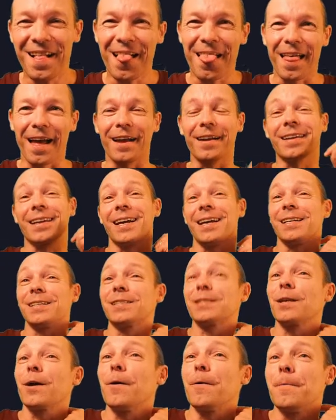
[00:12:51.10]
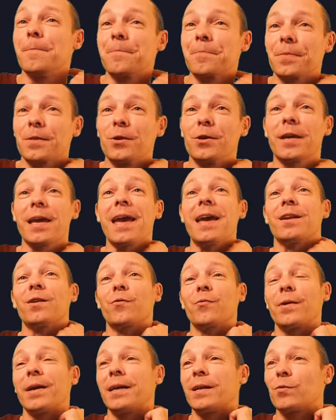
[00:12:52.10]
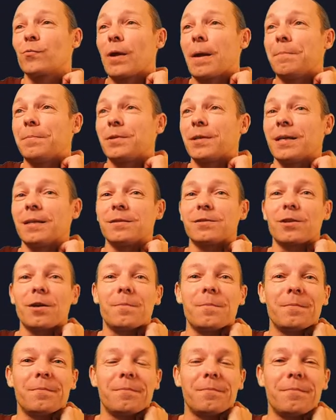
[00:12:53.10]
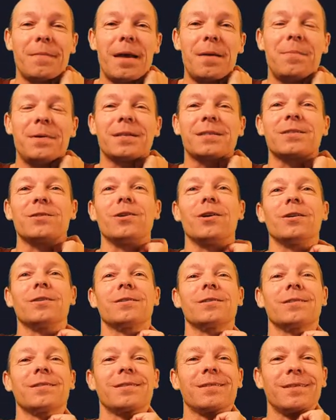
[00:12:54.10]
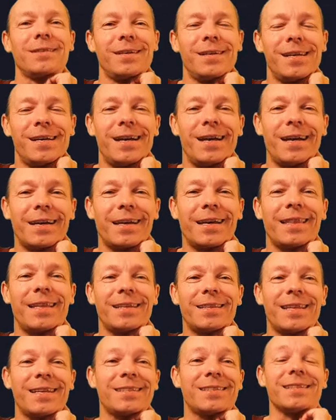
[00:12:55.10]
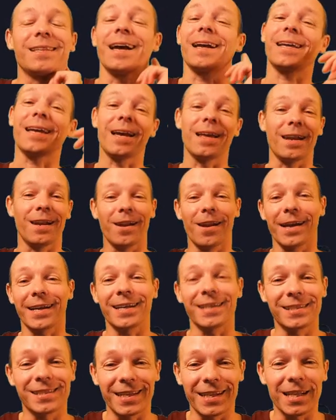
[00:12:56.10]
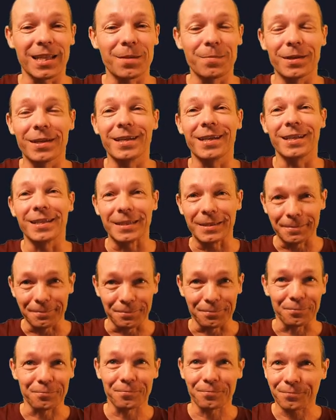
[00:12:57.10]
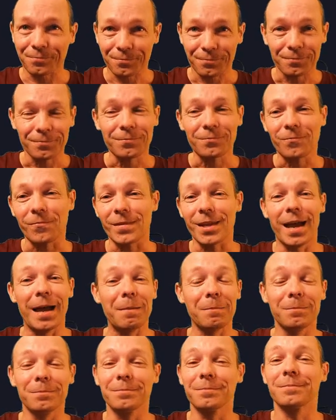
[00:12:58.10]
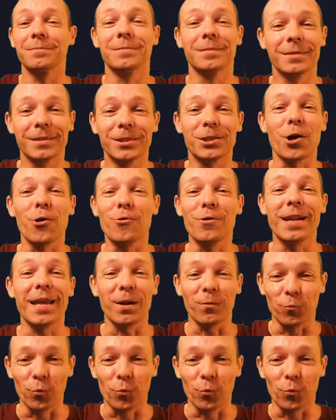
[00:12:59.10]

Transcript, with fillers: okay, so you can create a rep team. So maybe it's not Okay, that, okay. Like I said at the beginning, um, don't let